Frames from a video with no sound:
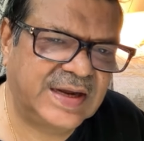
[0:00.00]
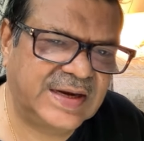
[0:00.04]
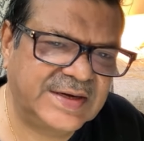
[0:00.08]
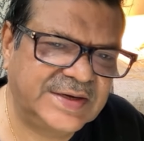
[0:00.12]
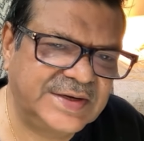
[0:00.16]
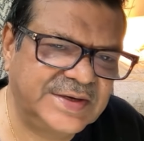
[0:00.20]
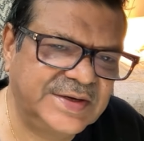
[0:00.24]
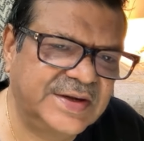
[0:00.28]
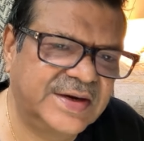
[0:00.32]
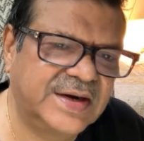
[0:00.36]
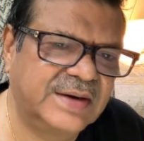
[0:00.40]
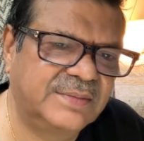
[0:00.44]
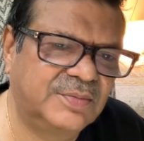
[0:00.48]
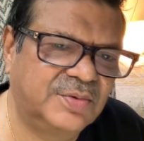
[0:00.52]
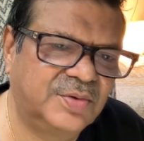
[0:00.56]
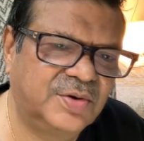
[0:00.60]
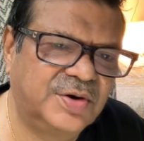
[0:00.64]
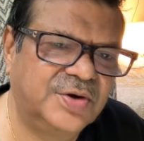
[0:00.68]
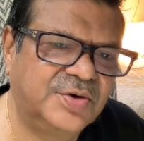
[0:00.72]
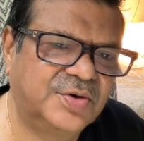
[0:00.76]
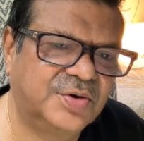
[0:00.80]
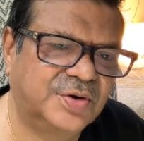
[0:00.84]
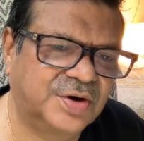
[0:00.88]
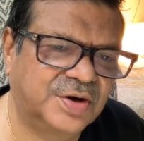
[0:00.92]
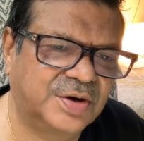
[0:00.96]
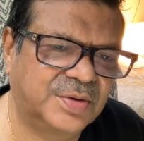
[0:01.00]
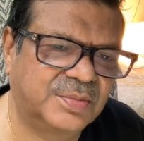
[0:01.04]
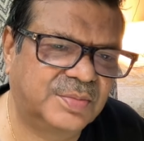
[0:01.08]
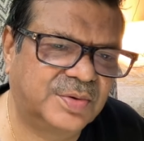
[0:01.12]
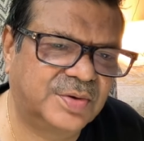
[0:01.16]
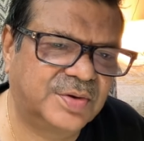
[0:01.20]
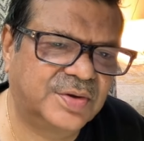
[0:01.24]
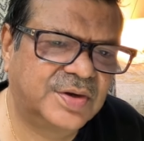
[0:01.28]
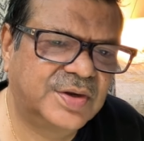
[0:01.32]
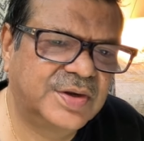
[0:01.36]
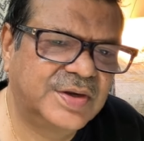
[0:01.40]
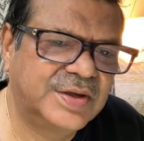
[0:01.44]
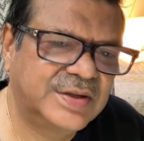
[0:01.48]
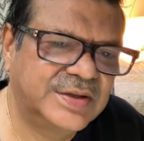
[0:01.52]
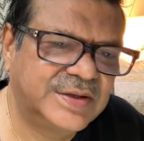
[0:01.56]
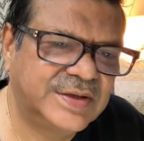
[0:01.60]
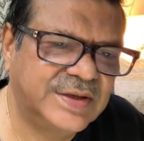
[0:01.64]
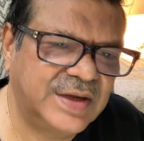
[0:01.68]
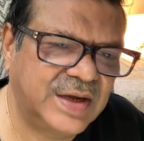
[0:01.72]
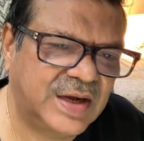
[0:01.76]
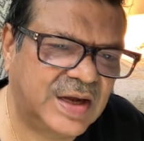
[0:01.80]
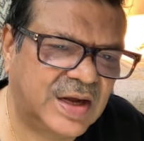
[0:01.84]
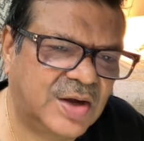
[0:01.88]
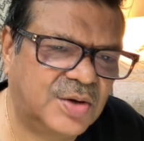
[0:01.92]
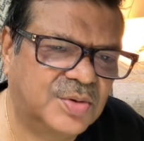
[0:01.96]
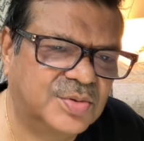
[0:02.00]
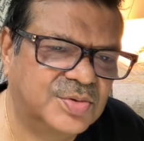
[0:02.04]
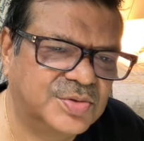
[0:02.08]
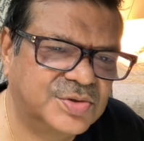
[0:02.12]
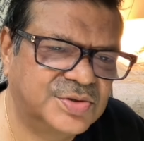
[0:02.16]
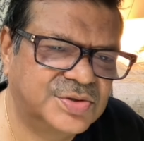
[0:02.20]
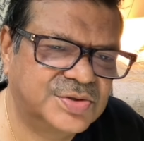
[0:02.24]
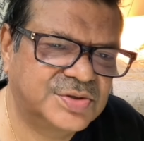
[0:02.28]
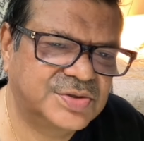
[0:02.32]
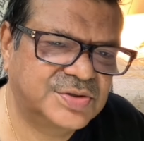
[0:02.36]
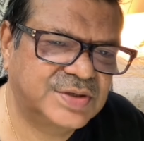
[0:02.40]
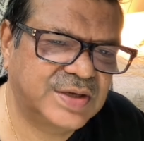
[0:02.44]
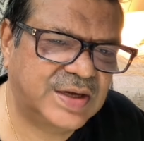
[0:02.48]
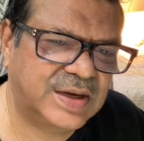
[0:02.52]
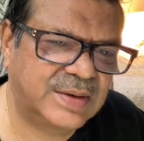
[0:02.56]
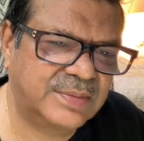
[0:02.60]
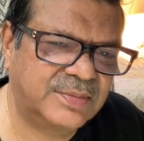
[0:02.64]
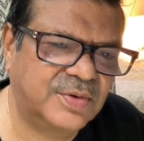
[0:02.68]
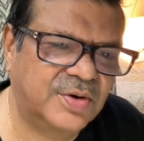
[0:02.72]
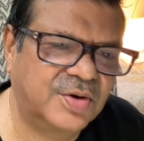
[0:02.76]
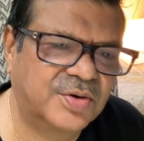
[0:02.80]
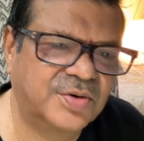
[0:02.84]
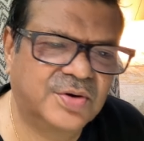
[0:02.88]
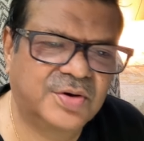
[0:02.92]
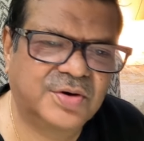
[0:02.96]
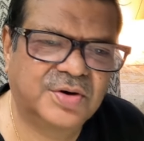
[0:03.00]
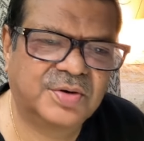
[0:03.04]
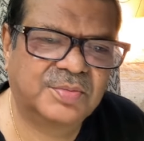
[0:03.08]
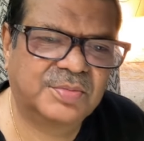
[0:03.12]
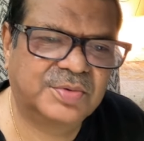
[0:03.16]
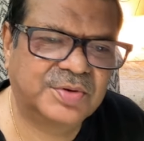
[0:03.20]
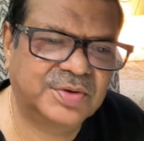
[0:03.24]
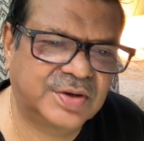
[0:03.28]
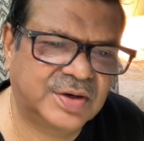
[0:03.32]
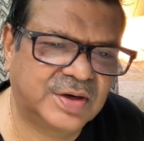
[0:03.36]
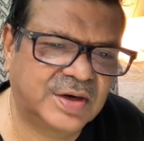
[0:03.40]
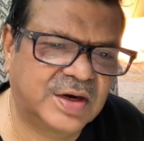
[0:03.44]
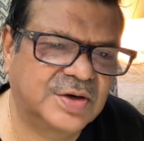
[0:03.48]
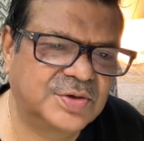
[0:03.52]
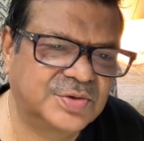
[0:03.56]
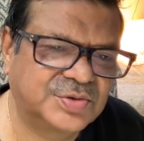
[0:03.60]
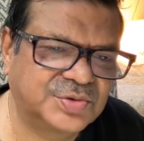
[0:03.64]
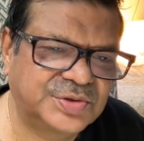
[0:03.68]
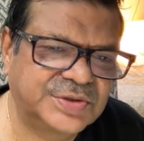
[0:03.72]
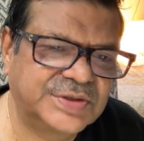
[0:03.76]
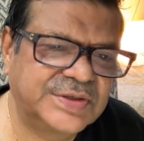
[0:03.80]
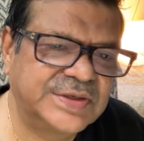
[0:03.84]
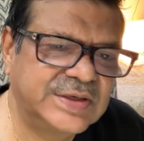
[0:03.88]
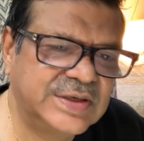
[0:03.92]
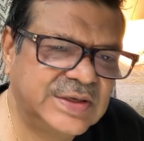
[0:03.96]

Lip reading: And here I'm only talking about the house, I'm not talking about the Rashi.